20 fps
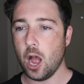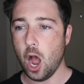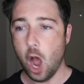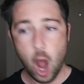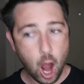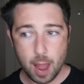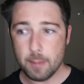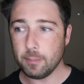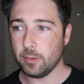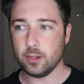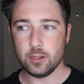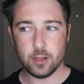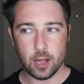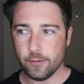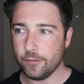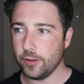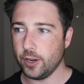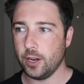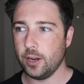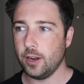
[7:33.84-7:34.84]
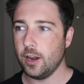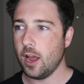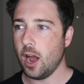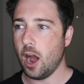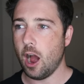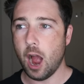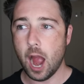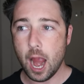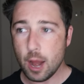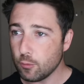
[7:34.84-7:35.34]
I'm loving it.
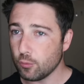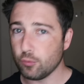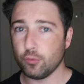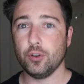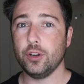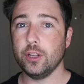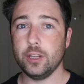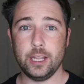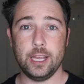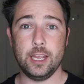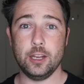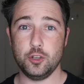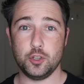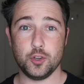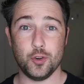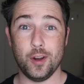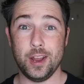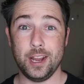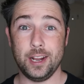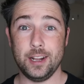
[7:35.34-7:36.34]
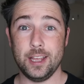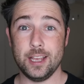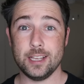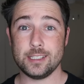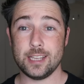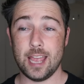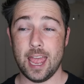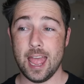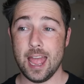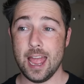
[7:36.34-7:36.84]
I'm really enjoying
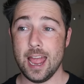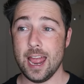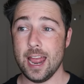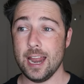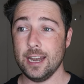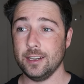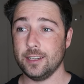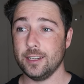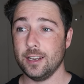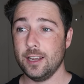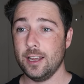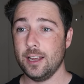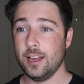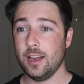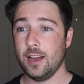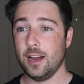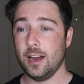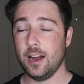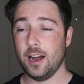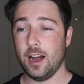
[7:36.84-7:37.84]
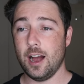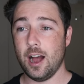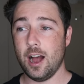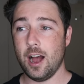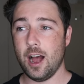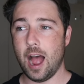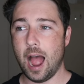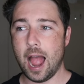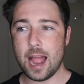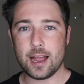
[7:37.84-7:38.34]
this, and
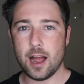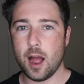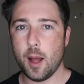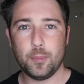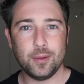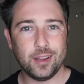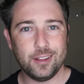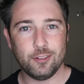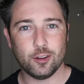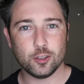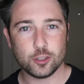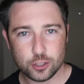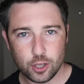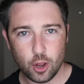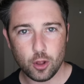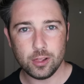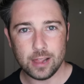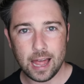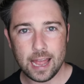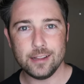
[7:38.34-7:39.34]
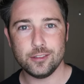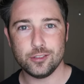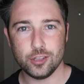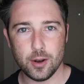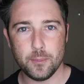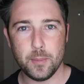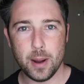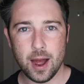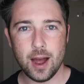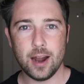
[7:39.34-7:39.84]
I can't believe I was so late to
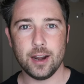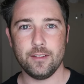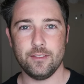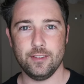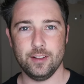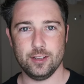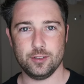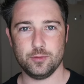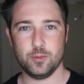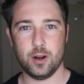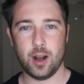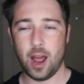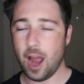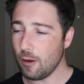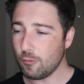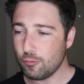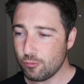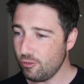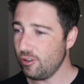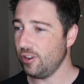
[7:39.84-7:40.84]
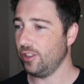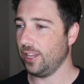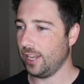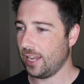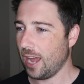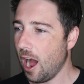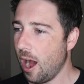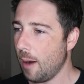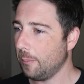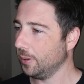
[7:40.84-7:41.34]
the party for this one. I really
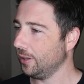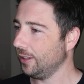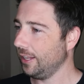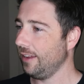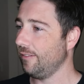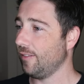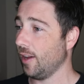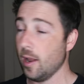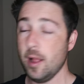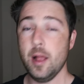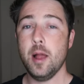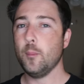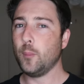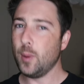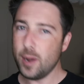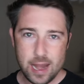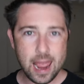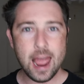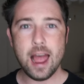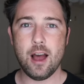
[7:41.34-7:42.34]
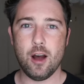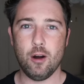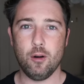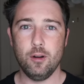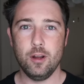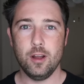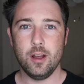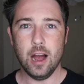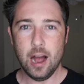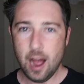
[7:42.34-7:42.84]
can't believe it. But now,
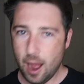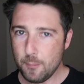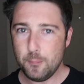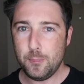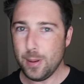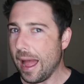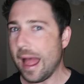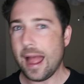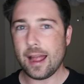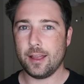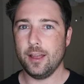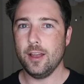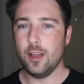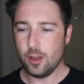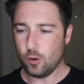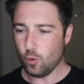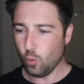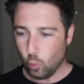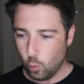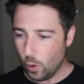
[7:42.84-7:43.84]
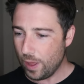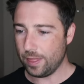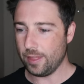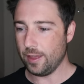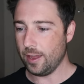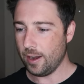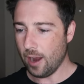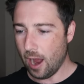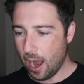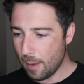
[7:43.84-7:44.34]
I'm back with
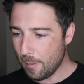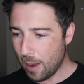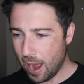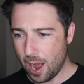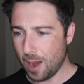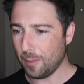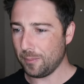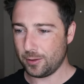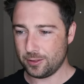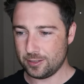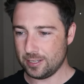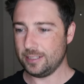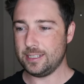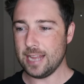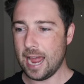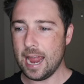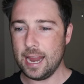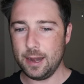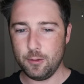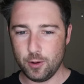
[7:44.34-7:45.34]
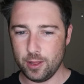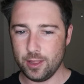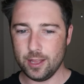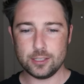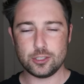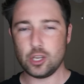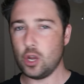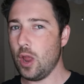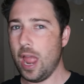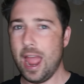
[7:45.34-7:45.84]
it. I'm up to date with
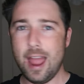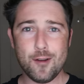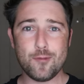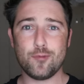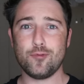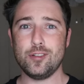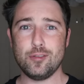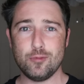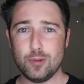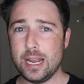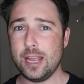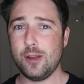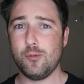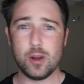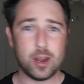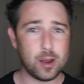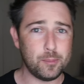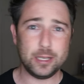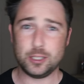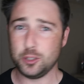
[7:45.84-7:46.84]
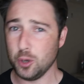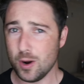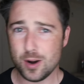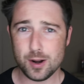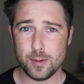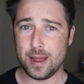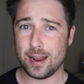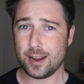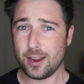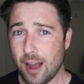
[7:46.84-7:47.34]
it. So every week, we're going to be talking
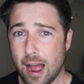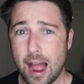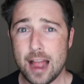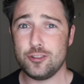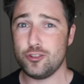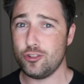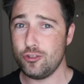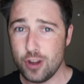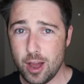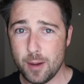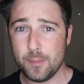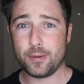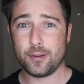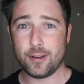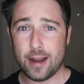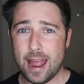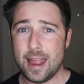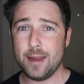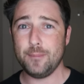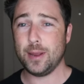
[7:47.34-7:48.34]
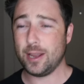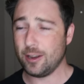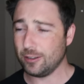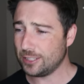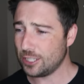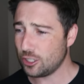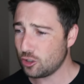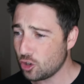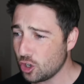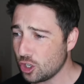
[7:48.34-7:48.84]
about Kaiju number 8
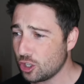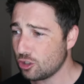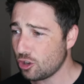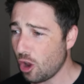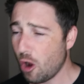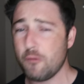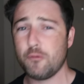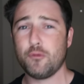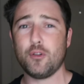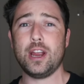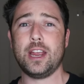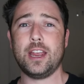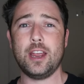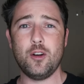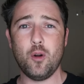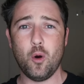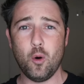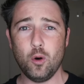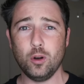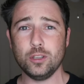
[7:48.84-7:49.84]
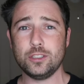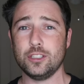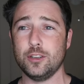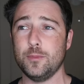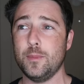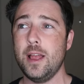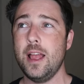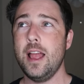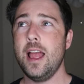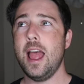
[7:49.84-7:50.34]
because it's just so freaking
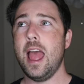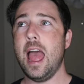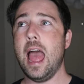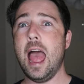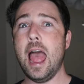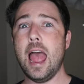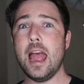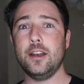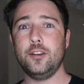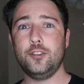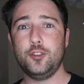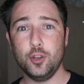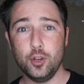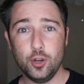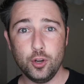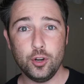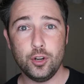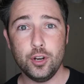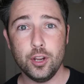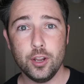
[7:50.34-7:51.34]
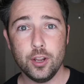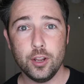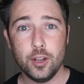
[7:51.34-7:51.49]
awesome. And dude,